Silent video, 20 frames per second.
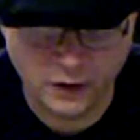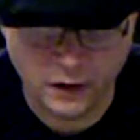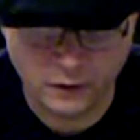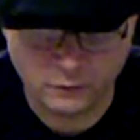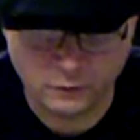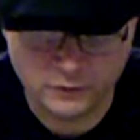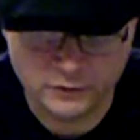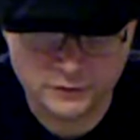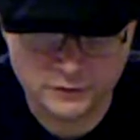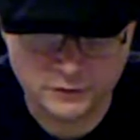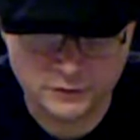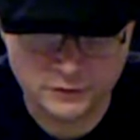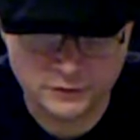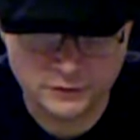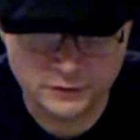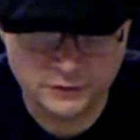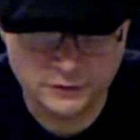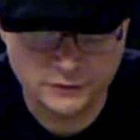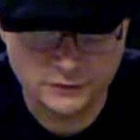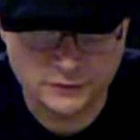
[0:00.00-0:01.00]
I was going to
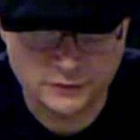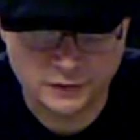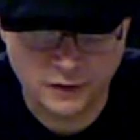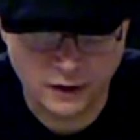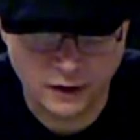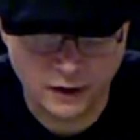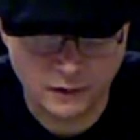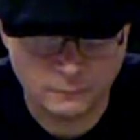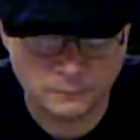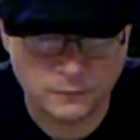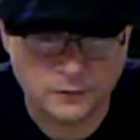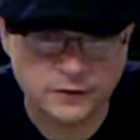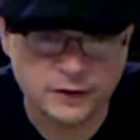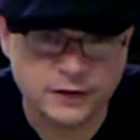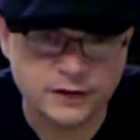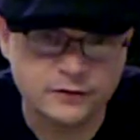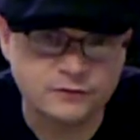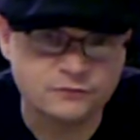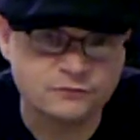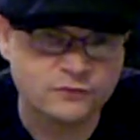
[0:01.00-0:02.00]
use the hot
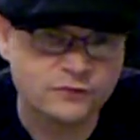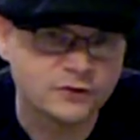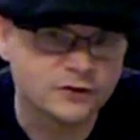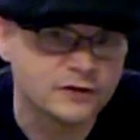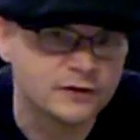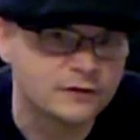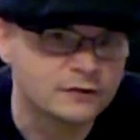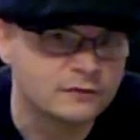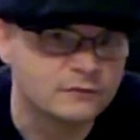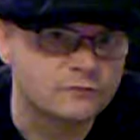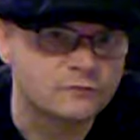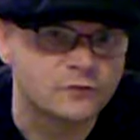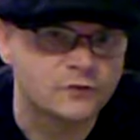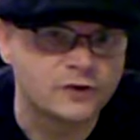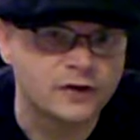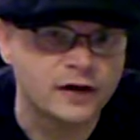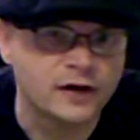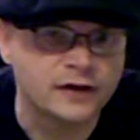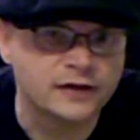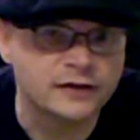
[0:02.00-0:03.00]
blade for
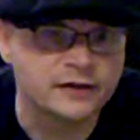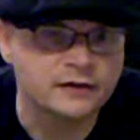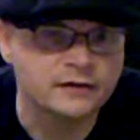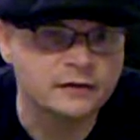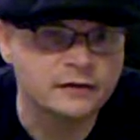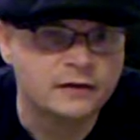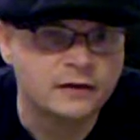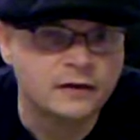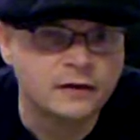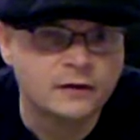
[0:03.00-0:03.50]
cutting,